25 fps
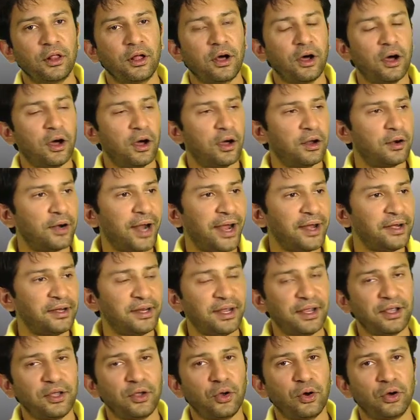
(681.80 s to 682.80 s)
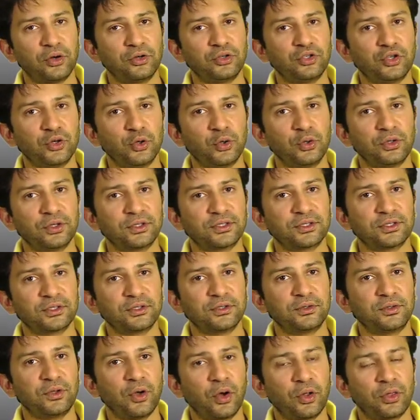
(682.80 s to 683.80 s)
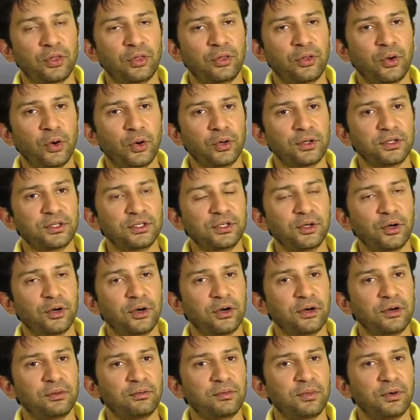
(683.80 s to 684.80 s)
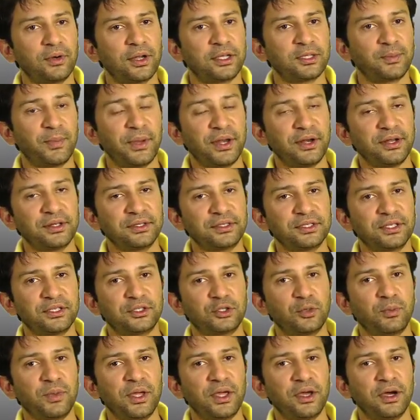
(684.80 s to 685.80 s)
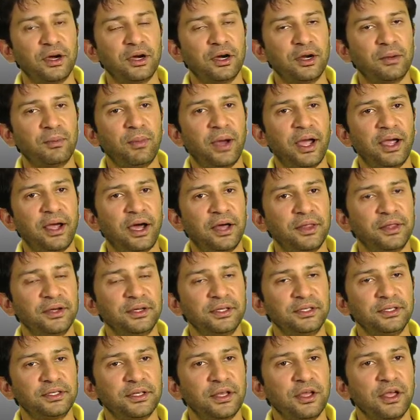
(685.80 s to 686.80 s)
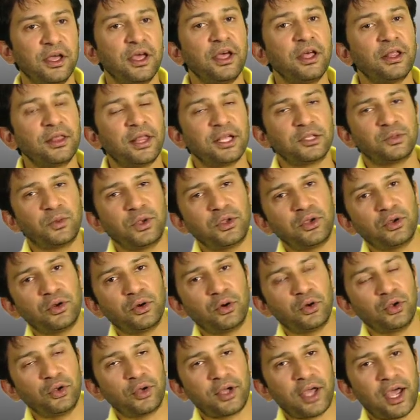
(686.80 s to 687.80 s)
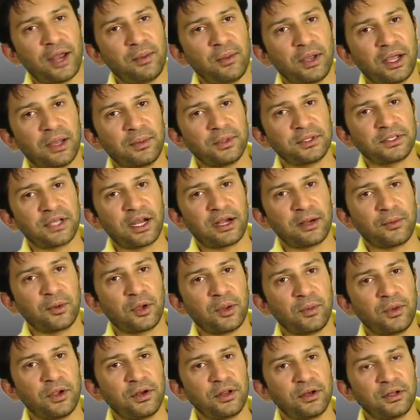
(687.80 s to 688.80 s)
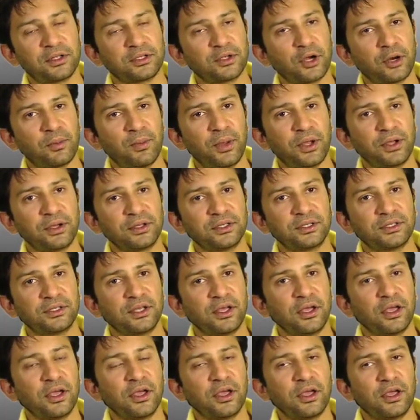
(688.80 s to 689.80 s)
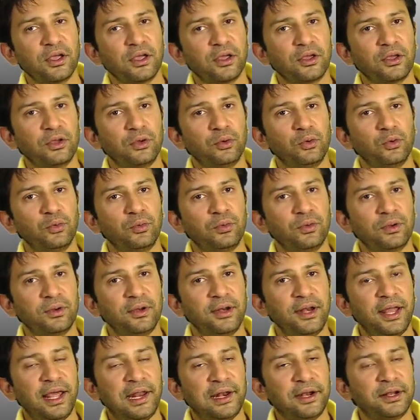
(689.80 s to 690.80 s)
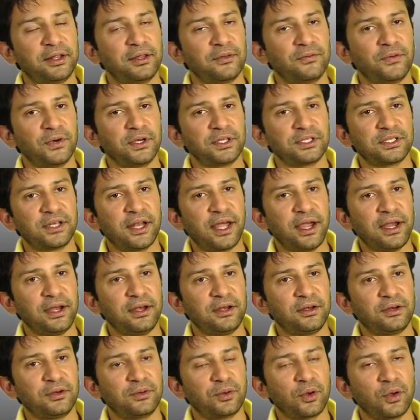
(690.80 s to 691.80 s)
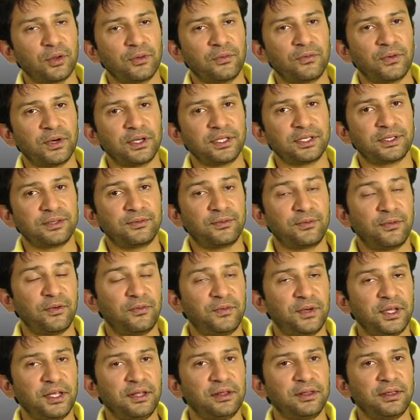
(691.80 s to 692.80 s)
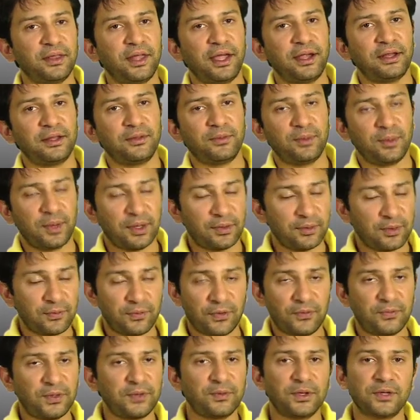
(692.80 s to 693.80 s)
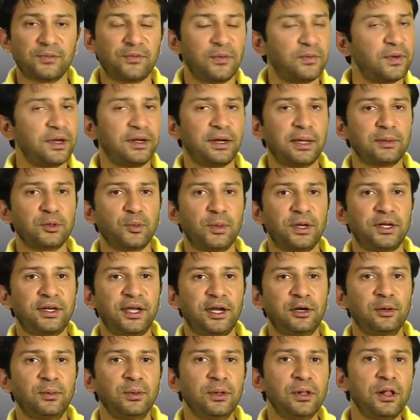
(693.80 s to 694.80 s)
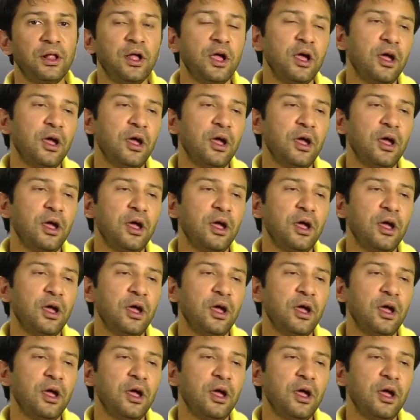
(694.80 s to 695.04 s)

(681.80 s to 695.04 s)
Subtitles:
writing, your jokes, your thoughts, your experiences to be heard by others. That's when you know you can become a stand-up comedian. It's not because you nail it the first night or the first 15th night. I mean, the first 15 times would be terrible,